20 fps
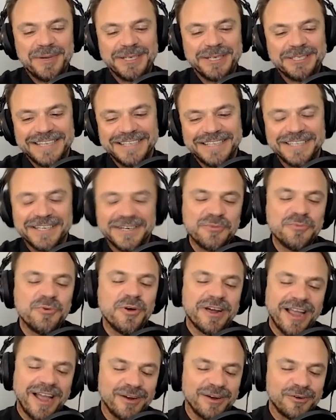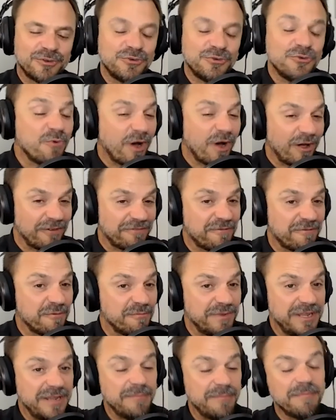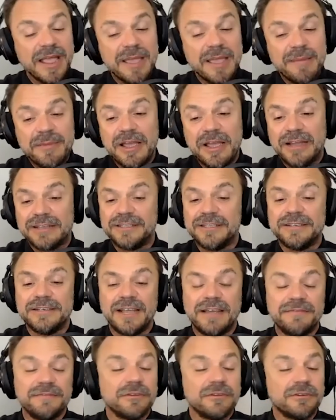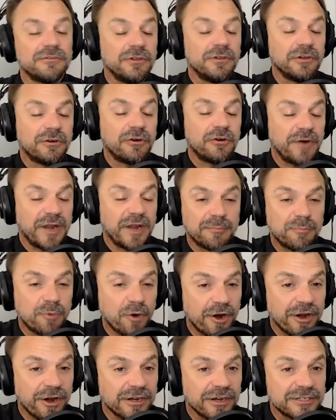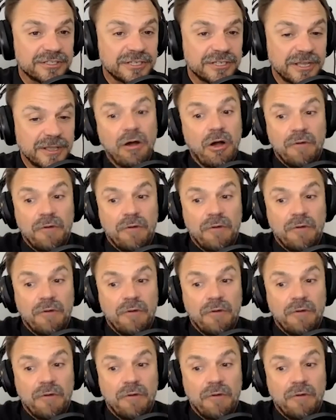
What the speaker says: But it didn't work out too well for me. Maybe I didn't have the correct products.